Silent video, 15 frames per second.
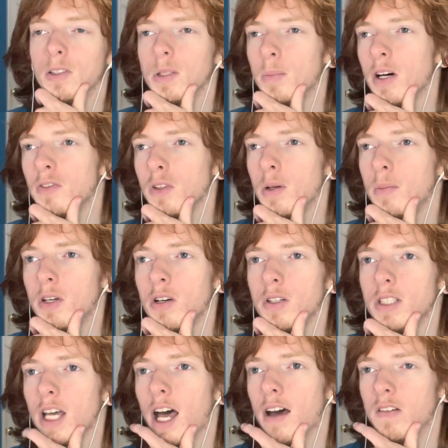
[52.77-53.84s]
The Buffalo
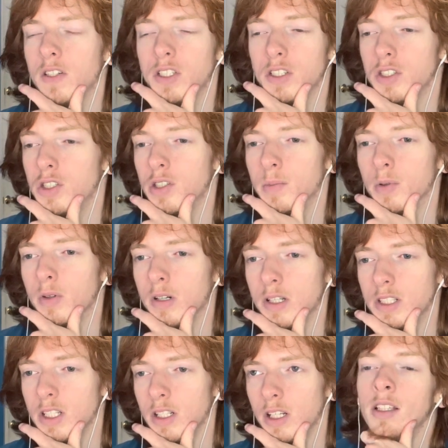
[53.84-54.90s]
Bills, obviously super
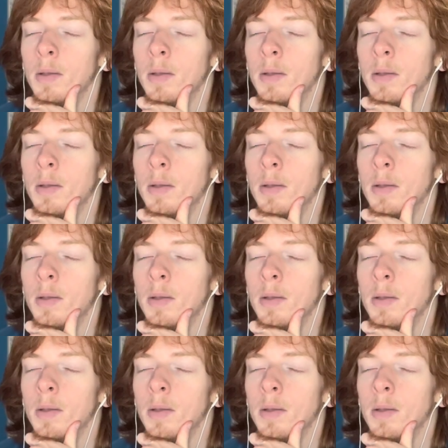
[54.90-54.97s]
contender.